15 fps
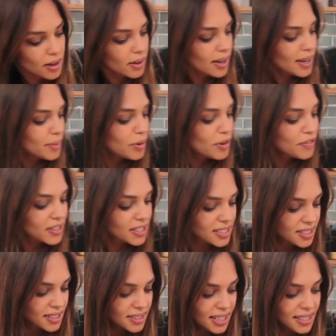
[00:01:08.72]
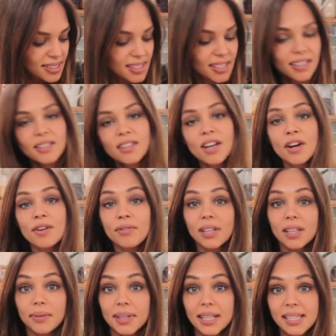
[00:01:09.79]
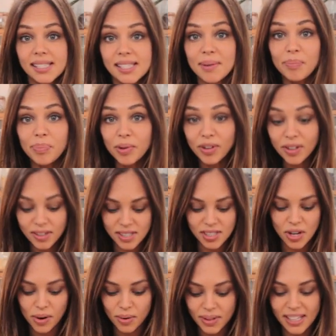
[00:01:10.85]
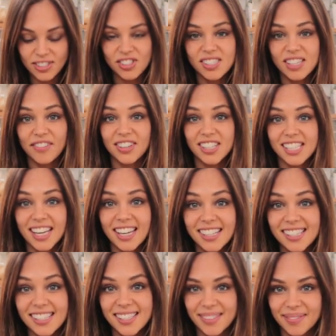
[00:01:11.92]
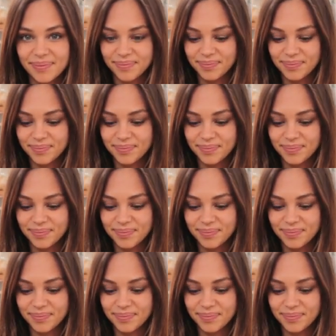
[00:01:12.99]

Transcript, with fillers: Okay, perfect, that's it. Really, really simple, so let's just give it a taste.